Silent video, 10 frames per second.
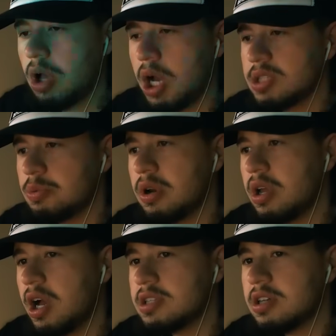Guys, what are
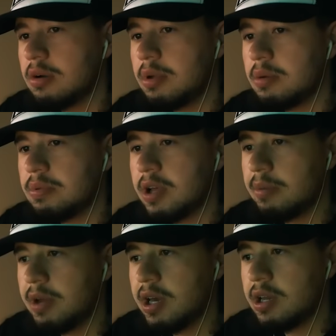y'all telling me to play,
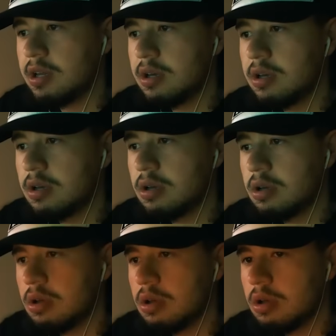man?
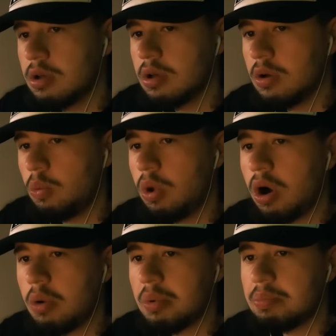What
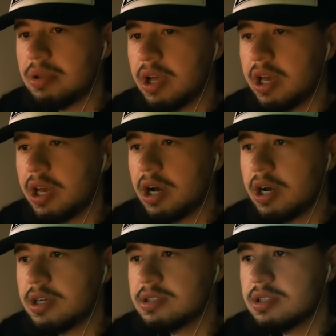are we playing,
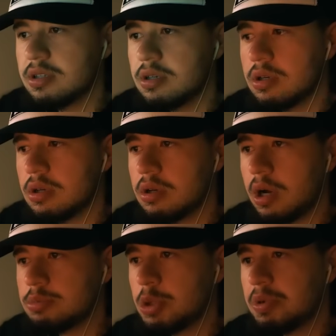guys?
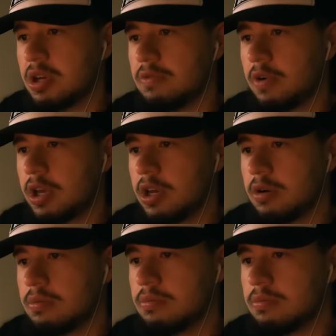I'm jumping in the volcano.